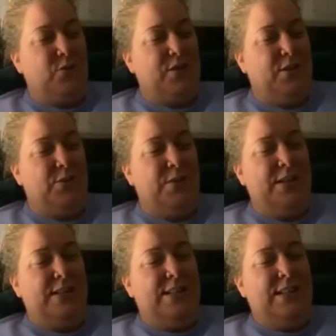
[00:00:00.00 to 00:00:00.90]
So
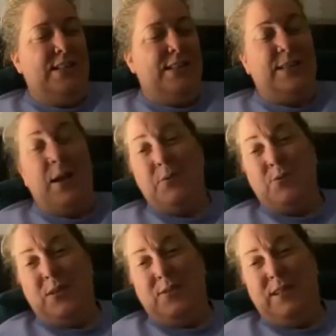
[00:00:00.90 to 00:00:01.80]
that was
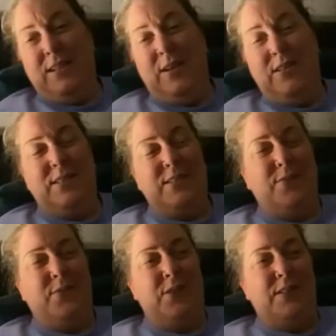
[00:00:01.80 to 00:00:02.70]
really, really nice. That's the
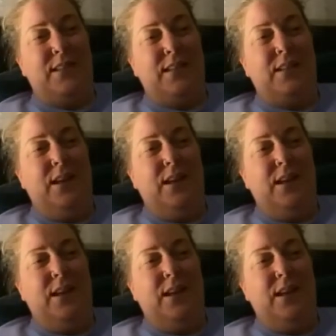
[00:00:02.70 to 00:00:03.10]
first thing.